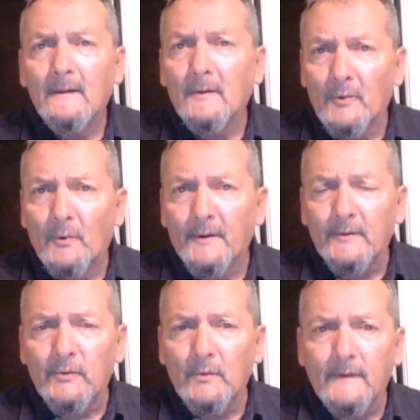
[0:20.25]

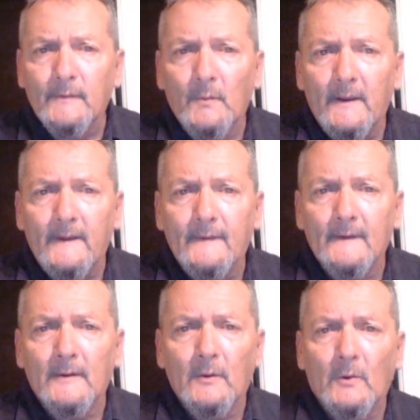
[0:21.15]
according to his ways
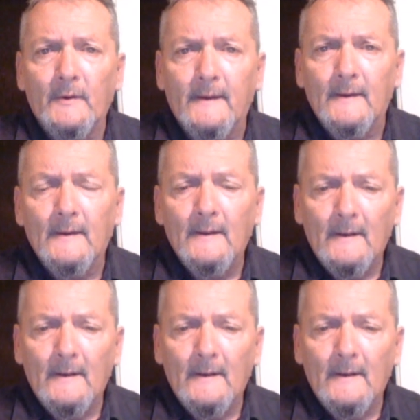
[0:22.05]
and according